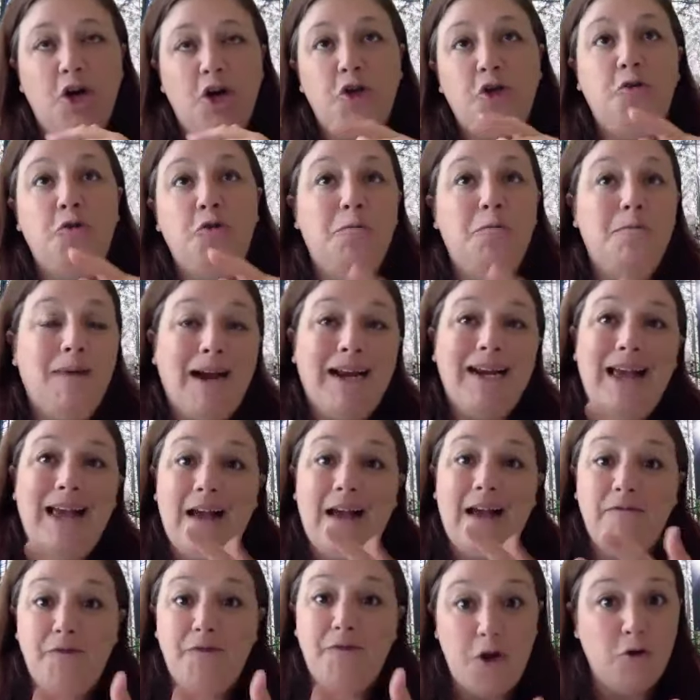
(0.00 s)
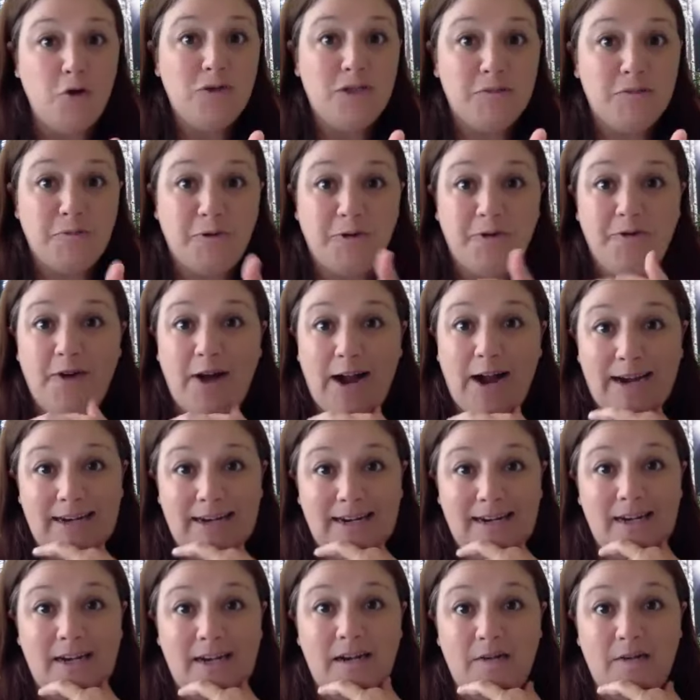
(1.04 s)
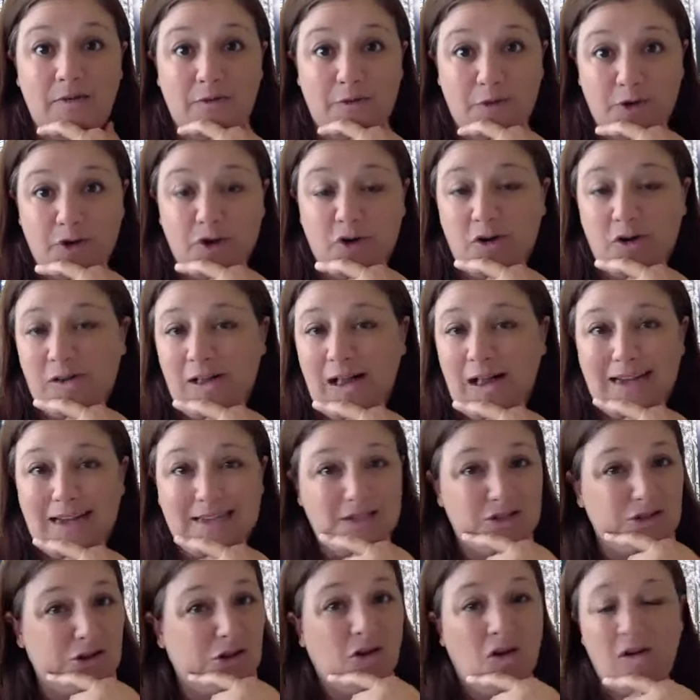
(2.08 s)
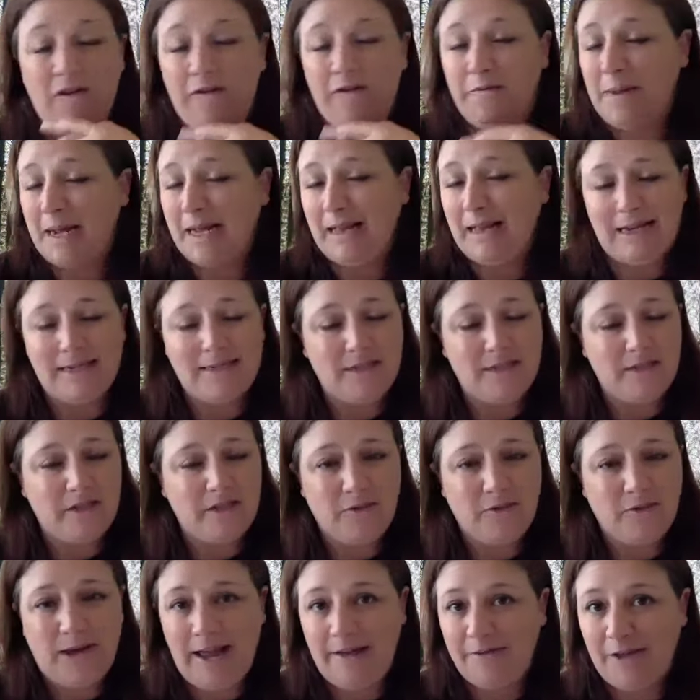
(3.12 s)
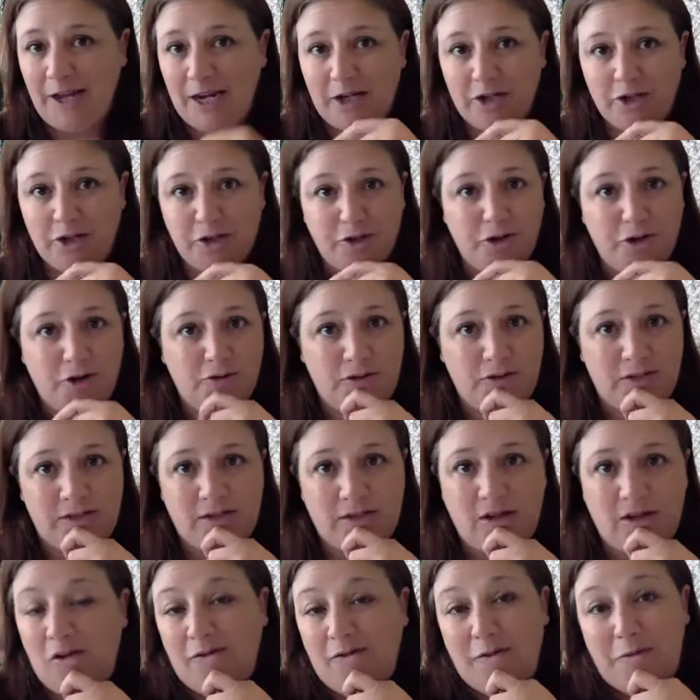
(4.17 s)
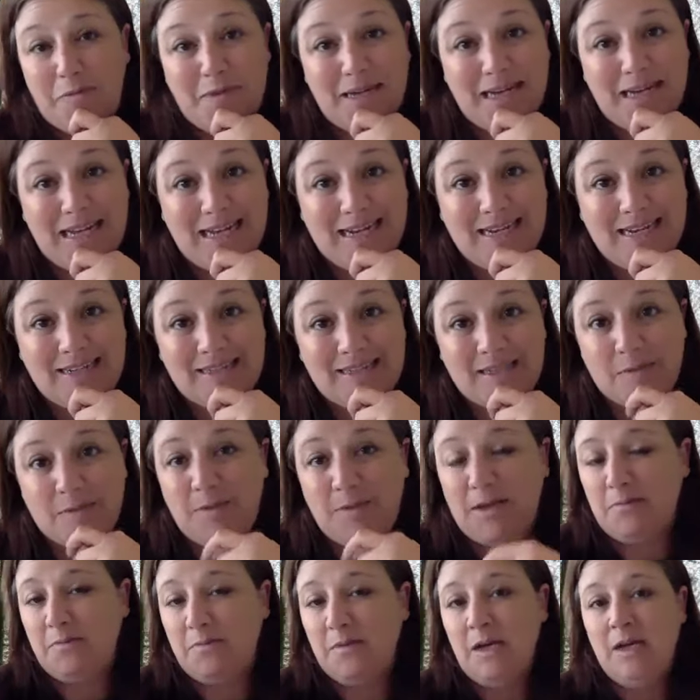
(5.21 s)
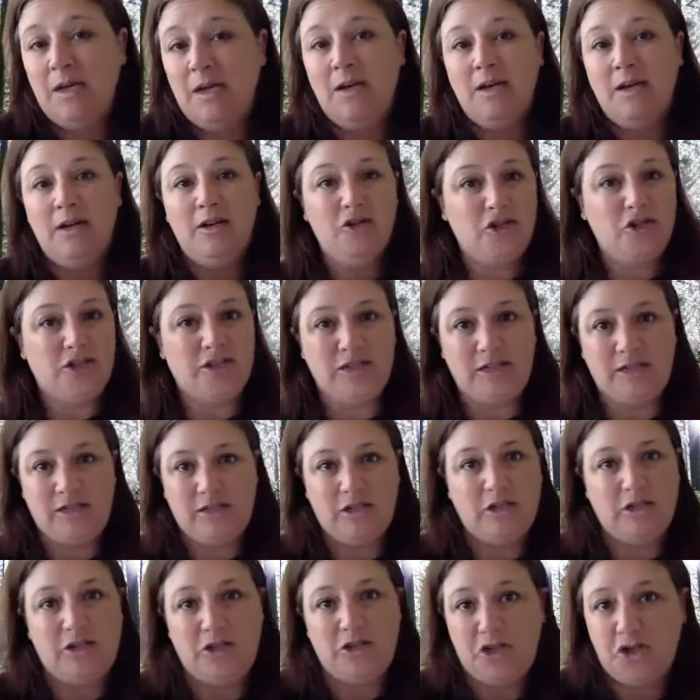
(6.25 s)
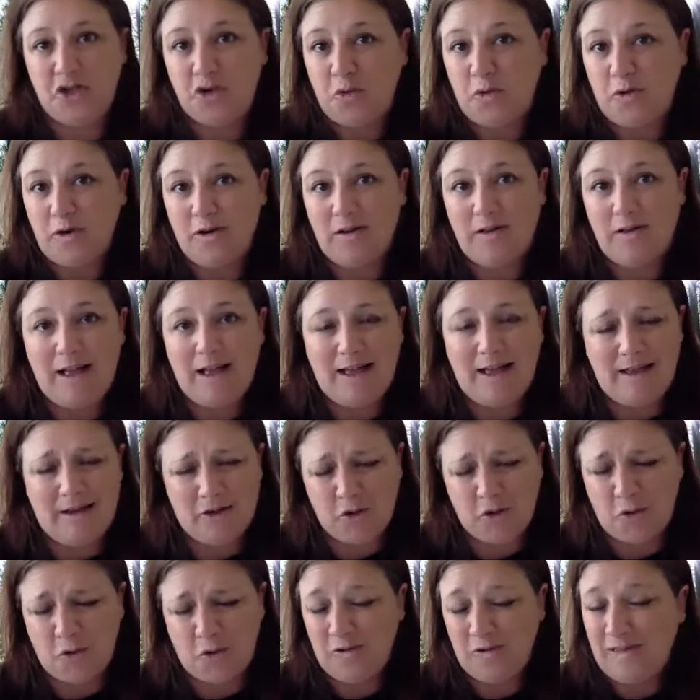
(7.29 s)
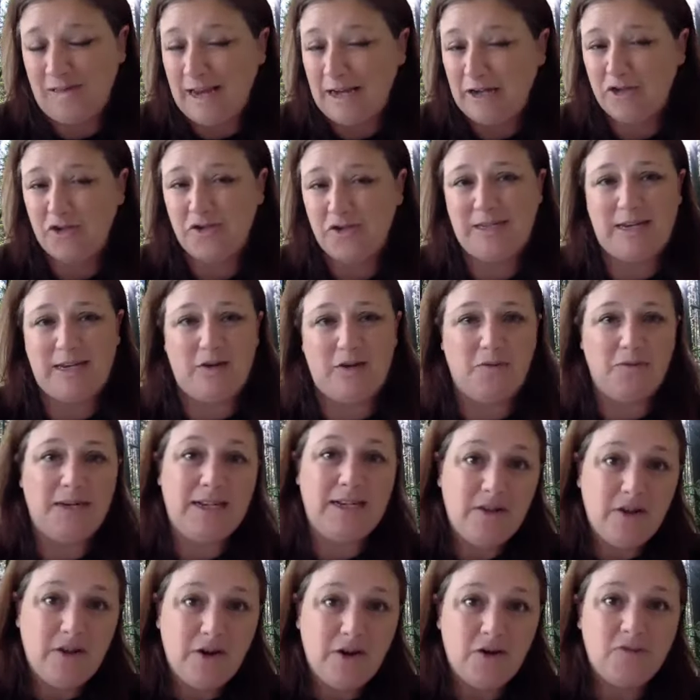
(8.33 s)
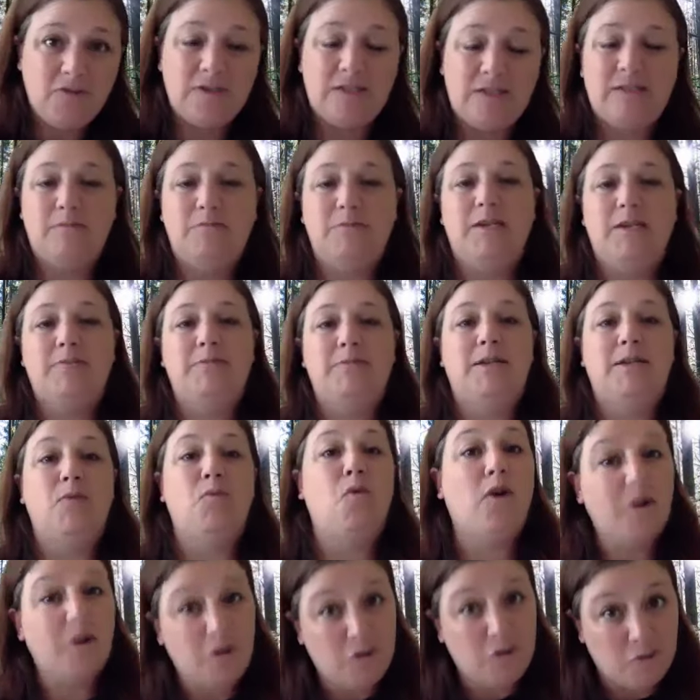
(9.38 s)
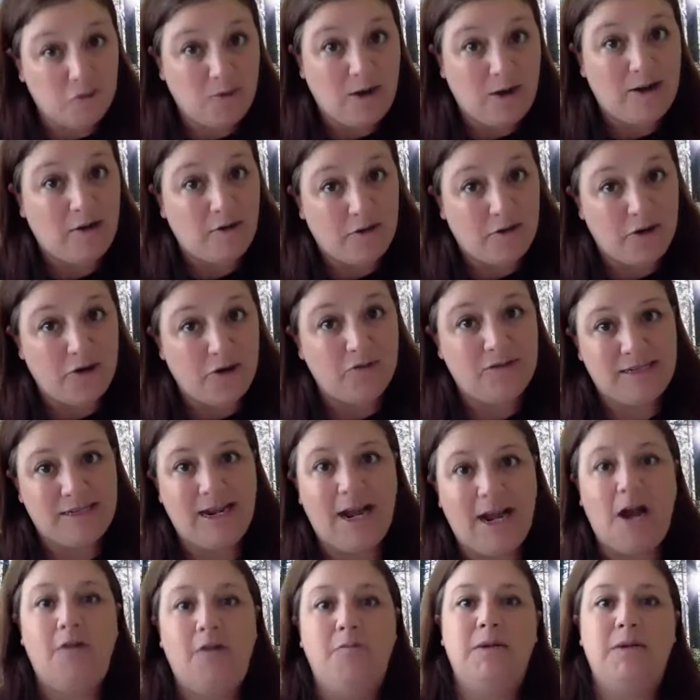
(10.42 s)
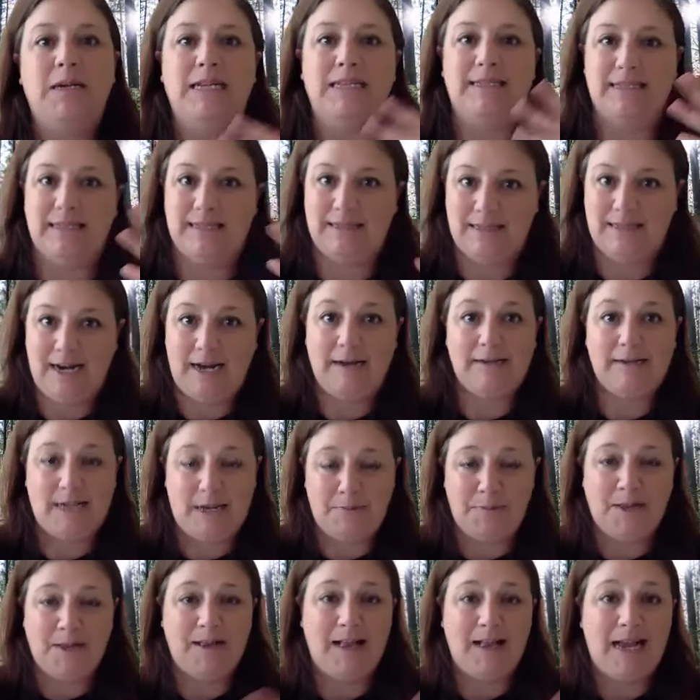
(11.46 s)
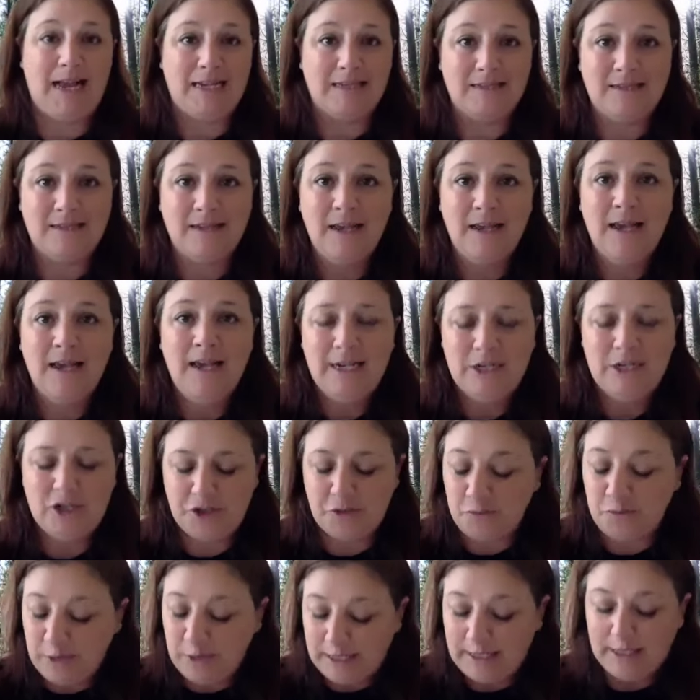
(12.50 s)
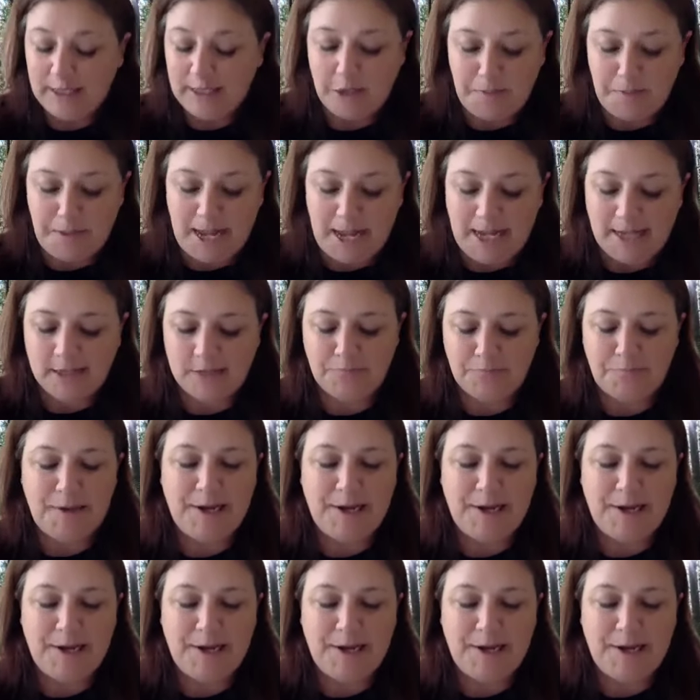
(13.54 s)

You might have notes provided for your class. Not all of my classes do I have lecture notes. Not all of them need it. Some of them just, it's a shorter lectures. They don't need the notes. Sometimes I want you to write all the notes down. It's a type of class, just really depends.